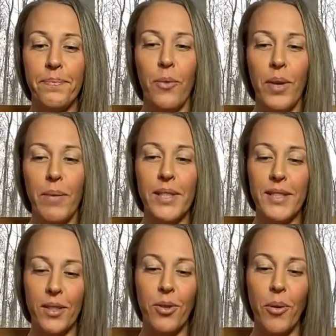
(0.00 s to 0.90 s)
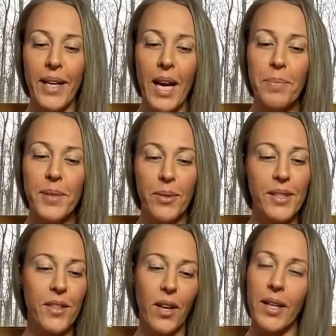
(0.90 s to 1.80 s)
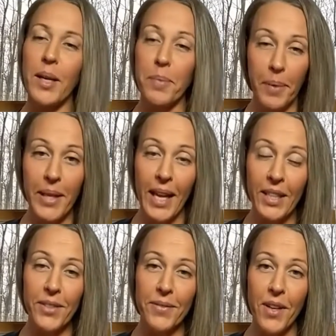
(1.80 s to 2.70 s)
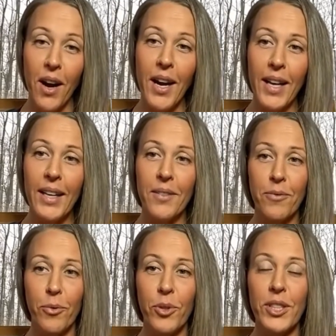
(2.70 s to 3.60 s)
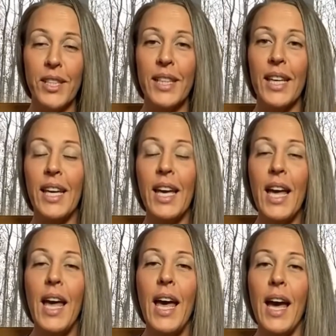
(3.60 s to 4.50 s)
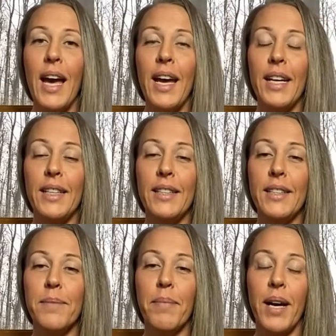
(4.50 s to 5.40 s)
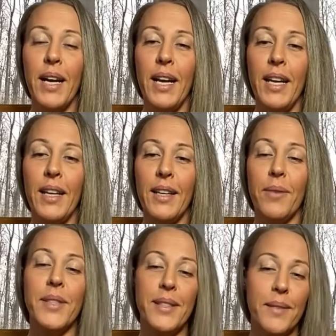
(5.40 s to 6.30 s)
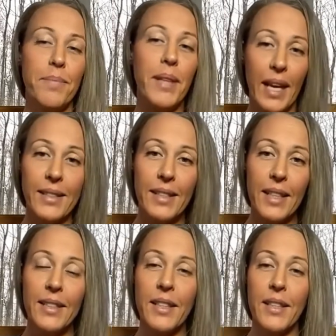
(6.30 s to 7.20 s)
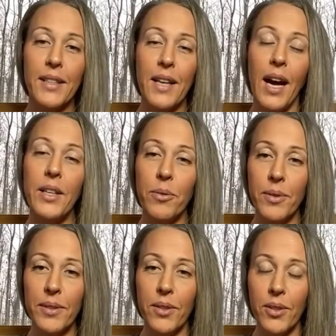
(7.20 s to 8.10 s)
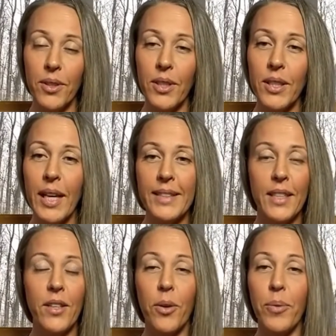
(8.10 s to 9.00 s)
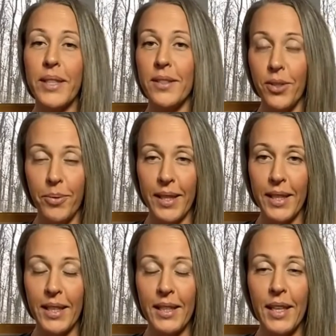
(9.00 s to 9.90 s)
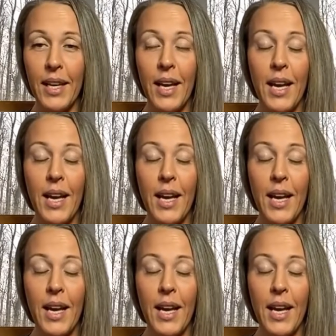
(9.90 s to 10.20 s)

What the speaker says: when I was growing up, so it started at about the age of 9, unfortunately, and I was molested as a 9-year-old girl. I didn't know what to do with it.